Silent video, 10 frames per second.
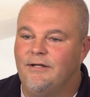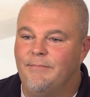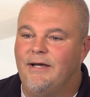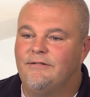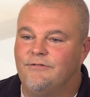and
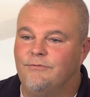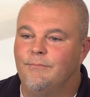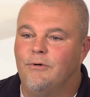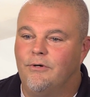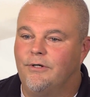about to
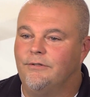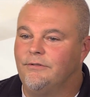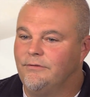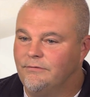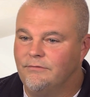embark
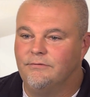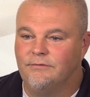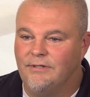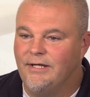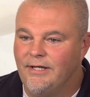on
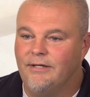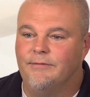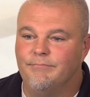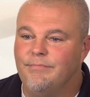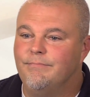
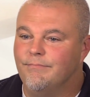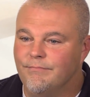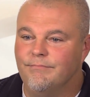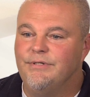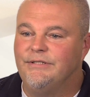
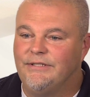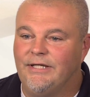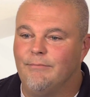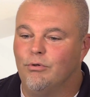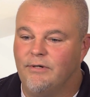
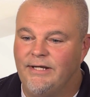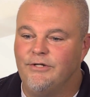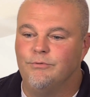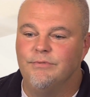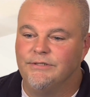building a
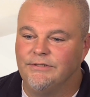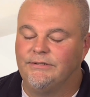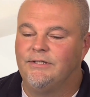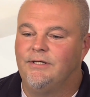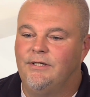brand new
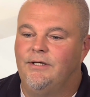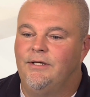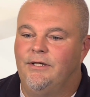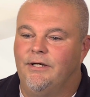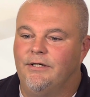building
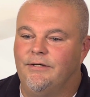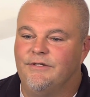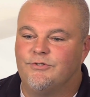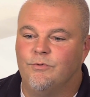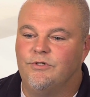
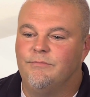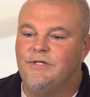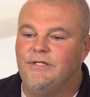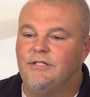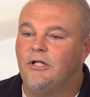that's going to
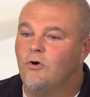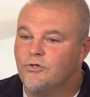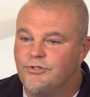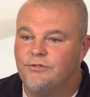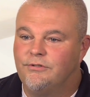be
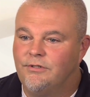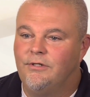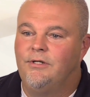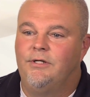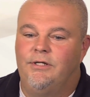larger,
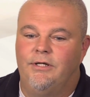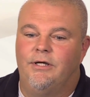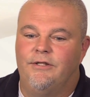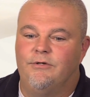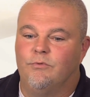
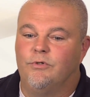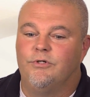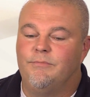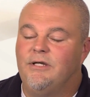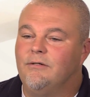that we're
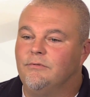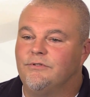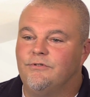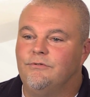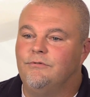going to be able
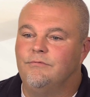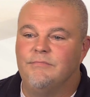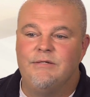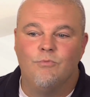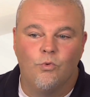to
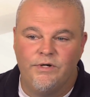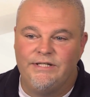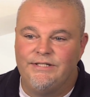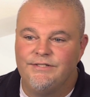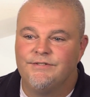meet more
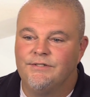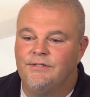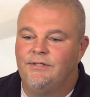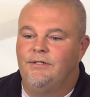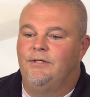needs.
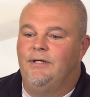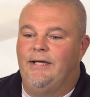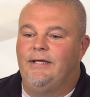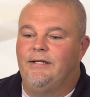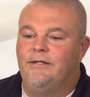
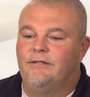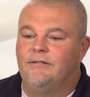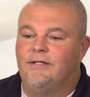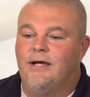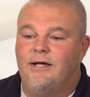
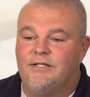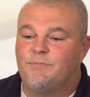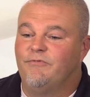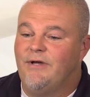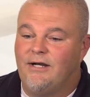And God has
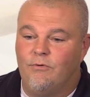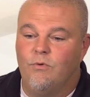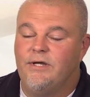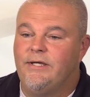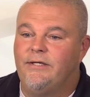provided a
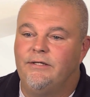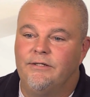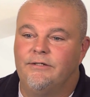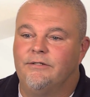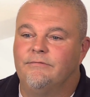way
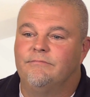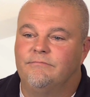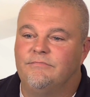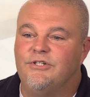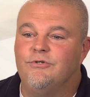
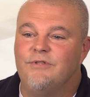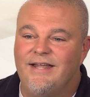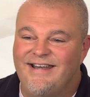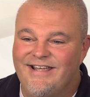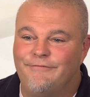to do
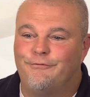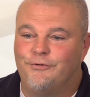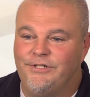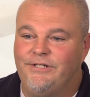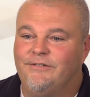that debt-free,